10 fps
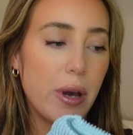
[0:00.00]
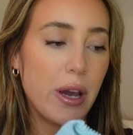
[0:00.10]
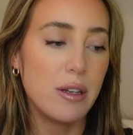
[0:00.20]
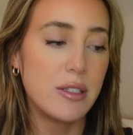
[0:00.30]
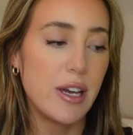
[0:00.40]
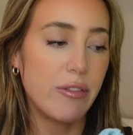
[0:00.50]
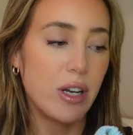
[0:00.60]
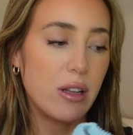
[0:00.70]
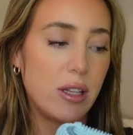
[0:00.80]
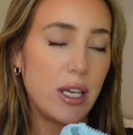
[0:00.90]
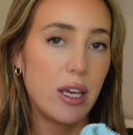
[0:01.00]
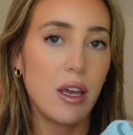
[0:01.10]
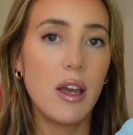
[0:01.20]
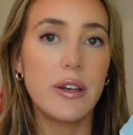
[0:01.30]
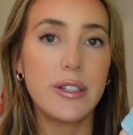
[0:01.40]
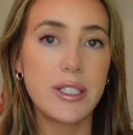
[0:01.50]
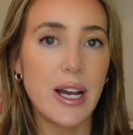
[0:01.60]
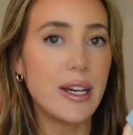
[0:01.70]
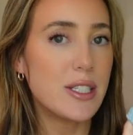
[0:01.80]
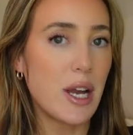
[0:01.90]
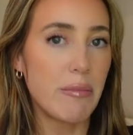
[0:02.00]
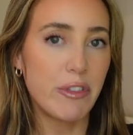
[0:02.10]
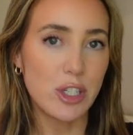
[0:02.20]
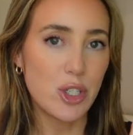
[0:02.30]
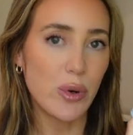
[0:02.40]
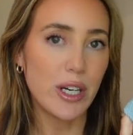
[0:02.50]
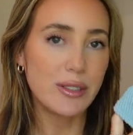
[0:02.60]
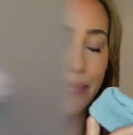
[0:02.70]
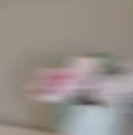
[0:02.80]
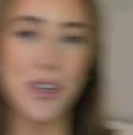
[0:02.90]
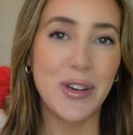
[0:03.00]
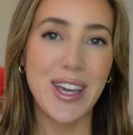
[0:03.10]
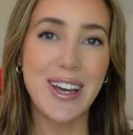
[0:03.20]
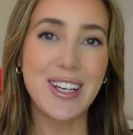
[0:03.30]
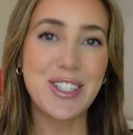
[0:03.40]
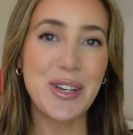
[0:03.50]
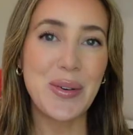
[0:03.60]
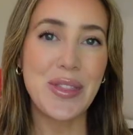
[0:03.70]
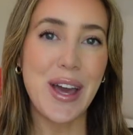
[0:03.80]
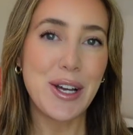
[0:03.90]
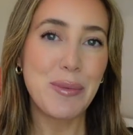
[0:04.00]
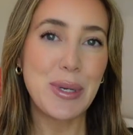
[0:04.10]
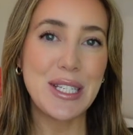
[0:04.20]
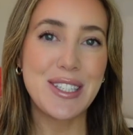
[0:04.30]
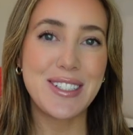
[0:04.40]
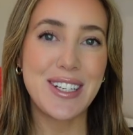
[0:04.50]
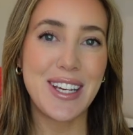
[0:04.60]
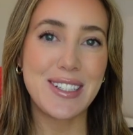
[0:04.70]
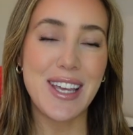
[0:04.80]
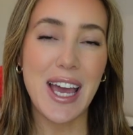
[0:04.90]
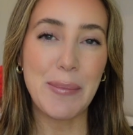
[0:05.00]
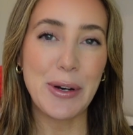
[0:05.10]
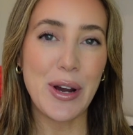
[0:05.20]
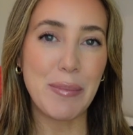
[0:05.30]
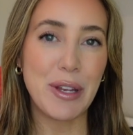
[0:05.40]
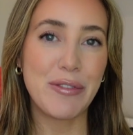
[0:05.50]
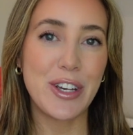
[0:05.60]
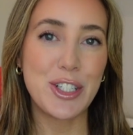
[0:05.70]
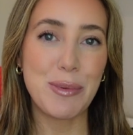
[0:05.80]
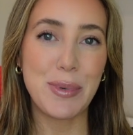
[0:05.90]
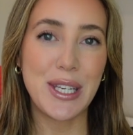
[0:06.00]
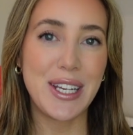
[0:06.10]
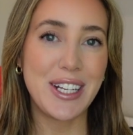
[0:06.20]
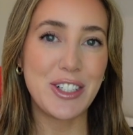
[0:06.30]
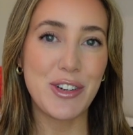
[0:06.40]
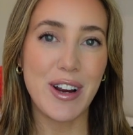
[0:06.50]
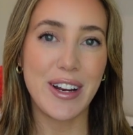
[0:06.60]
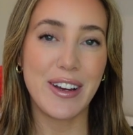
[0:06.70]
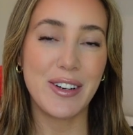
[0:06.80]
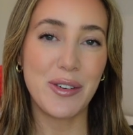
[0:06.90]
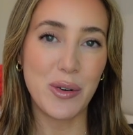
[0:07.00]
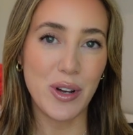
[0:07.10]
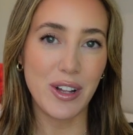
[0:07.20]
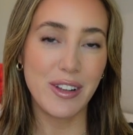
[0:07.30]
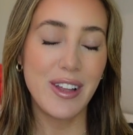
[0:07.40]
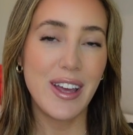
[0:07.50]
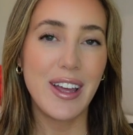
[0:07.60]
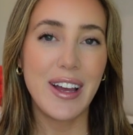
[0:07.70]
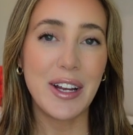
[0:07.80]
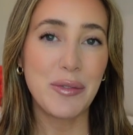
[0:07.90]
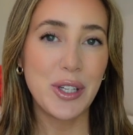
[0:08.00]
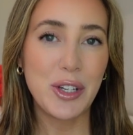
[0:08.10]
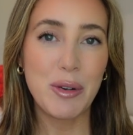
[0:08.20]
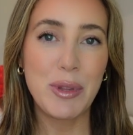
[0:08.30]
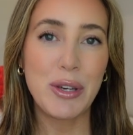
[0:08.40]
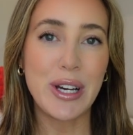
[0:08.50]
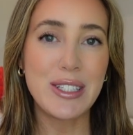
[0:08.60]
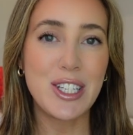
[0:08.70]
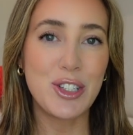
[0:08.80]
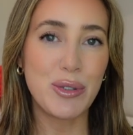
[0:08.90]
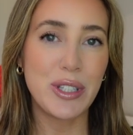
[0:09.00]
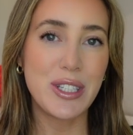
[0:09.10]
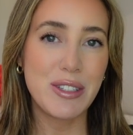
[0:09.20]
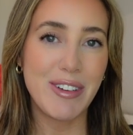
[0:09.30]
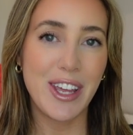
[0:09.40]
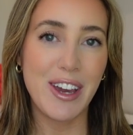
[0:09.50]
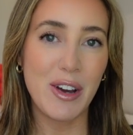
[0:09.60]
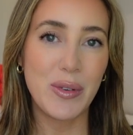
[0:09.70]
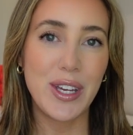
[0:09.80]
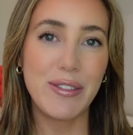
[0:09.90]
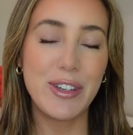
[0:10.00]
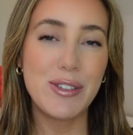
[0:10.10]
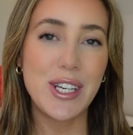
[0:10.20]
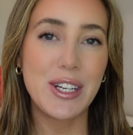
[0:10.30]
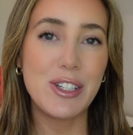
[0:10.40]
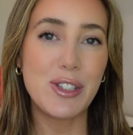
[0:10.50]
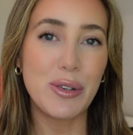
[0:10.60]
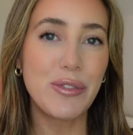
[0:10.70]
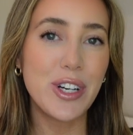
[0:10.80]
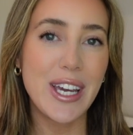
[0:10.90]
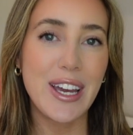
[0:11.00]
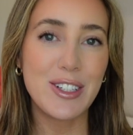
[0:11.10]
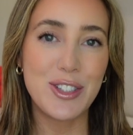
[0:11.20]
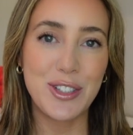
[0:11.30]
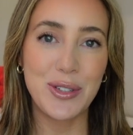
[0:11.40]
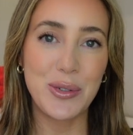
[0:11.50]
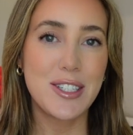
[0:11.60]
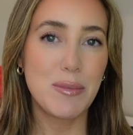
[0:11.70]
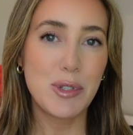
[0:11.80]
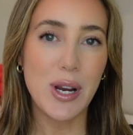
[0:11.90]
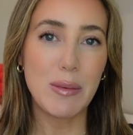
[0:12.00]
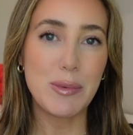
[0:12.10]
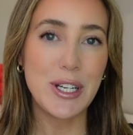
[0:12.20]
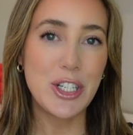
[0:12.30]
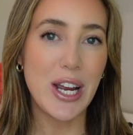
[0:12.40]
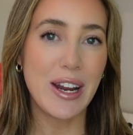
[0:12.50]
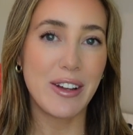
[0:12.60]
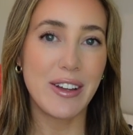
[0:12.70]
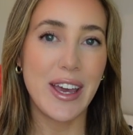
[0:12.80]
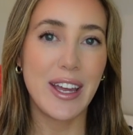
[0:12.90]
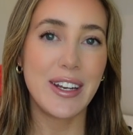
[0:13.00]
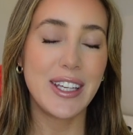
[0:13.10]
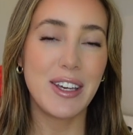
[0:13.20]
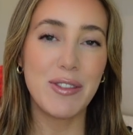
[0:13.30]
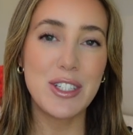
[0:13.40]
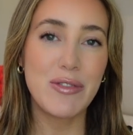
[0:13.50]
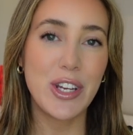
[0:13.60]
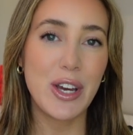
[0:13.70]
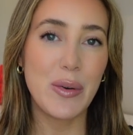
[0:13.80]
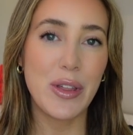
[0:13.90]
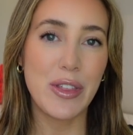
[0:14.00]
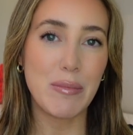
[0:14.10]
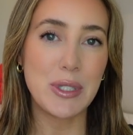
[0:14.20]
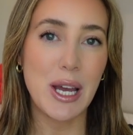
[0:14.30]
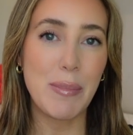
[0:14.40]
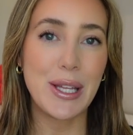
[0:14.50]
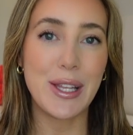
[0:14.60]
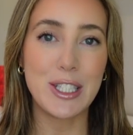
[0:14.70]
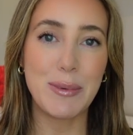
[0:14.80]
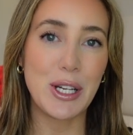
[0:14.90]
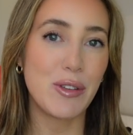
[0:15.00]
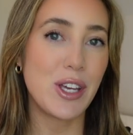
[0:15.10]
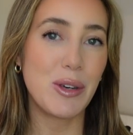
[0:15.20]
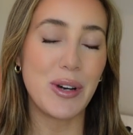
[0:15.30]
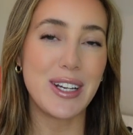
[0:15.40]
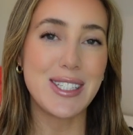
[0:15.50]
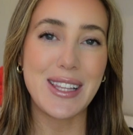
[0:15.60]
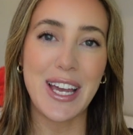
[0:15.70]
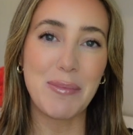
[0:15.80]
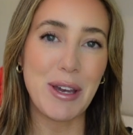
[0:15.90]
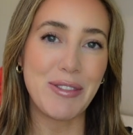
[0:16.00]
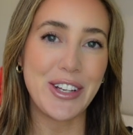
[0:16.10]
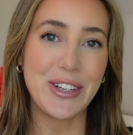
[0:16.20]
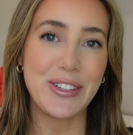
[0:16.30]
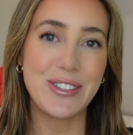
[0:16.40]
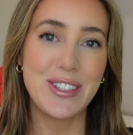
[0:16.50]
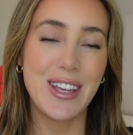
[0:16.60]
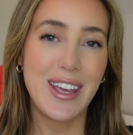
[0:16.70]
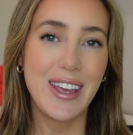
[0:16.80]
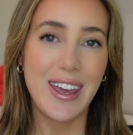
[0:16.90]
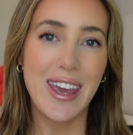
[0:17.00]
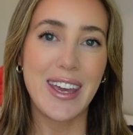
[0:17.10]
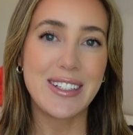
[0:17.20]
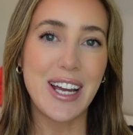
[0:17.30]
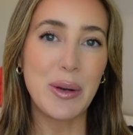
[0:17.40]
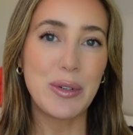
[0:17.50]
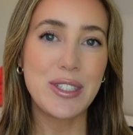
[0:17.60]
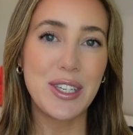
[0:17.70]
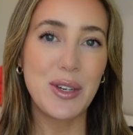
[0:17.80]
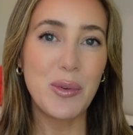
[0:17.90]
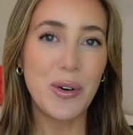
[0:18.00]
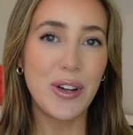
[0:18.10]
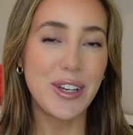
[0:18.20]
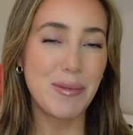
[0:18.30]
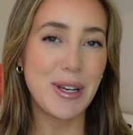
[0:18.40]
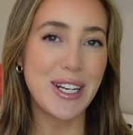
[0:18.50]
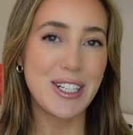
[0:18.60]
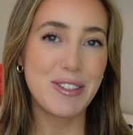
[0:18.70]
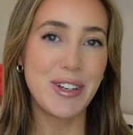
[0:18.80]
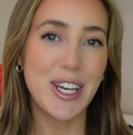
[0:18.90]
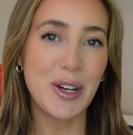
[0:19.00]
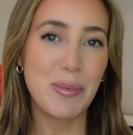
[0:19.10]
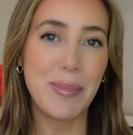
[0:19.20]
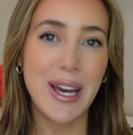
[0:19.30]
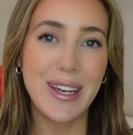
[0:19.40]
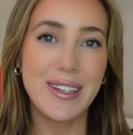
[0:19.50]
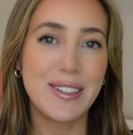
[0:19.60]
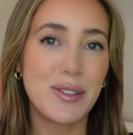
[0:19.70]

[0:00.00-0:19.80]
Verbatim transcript: but definitely size up for sure okay guys so that completes today's Abercrombie & Fitch bikini try on haul I really hope that you guys enjoyed this video. If you did, don't forget to subscribe to my channel and give this video a thumbs up. It lets me know that you guys like my videos. And I will see you all in my next video. Bye!